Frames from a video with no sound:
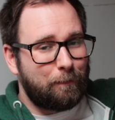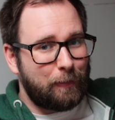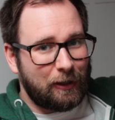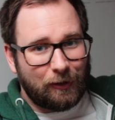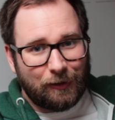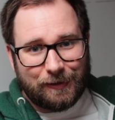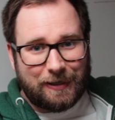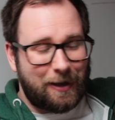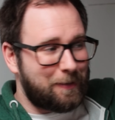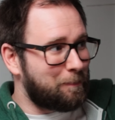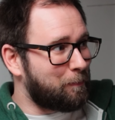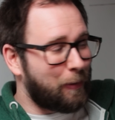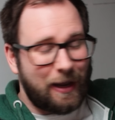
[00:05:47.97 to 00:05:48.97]
built
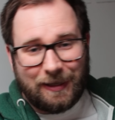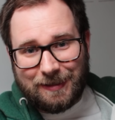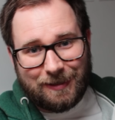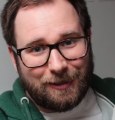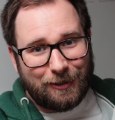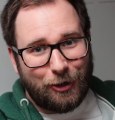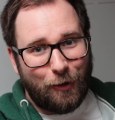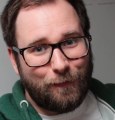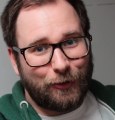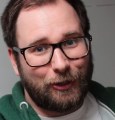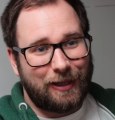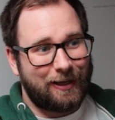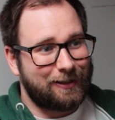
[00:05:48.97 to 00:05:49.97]
and painted over
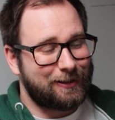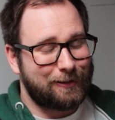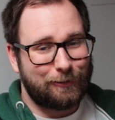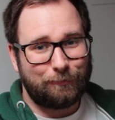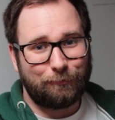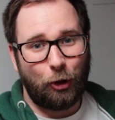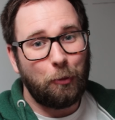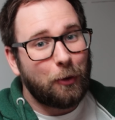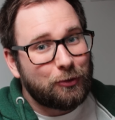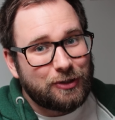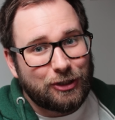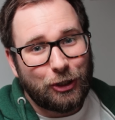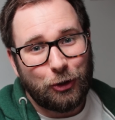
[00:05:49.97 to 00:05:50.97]
the last
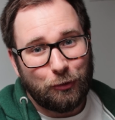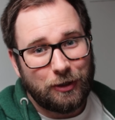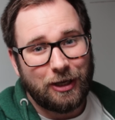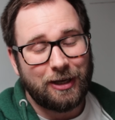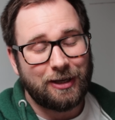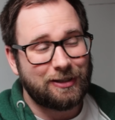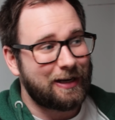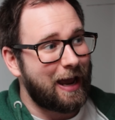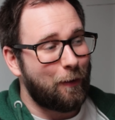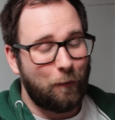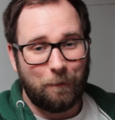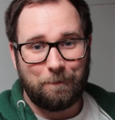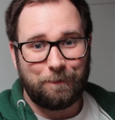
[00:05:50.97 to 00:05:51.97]
almost 2 years are
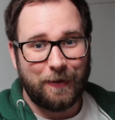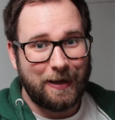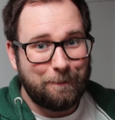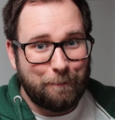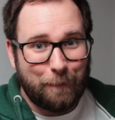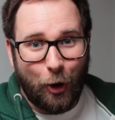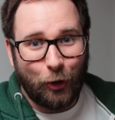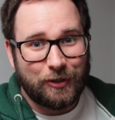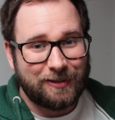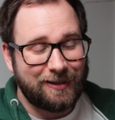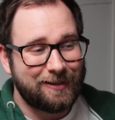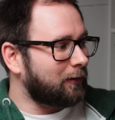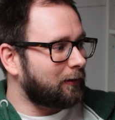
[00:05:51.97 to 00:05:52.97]
now in
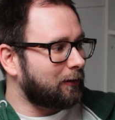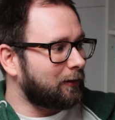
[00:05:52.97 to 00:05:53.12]
boxes.